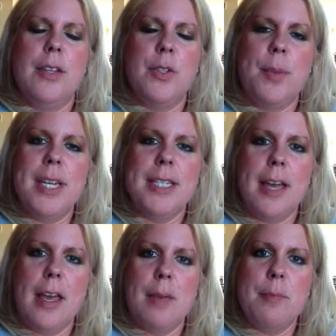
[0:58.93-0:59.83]
so many
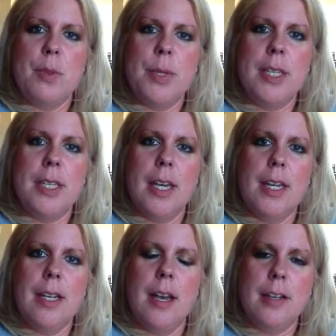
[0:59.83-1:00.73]
times we
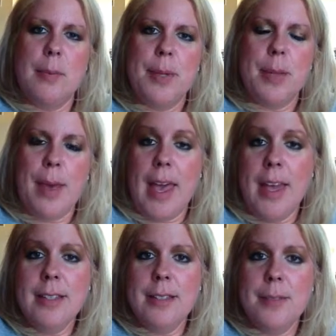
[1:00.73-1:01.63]
get hung up in the
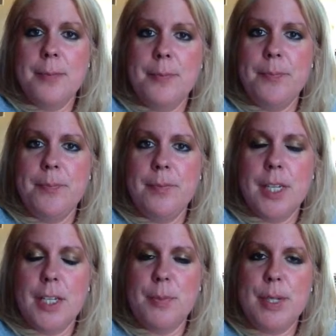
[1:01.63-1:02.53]
past,
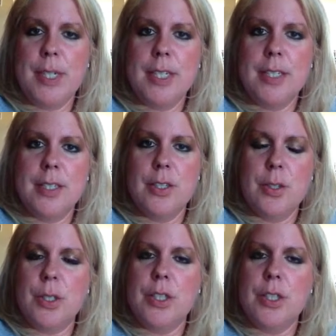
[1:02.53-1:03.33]
experiences or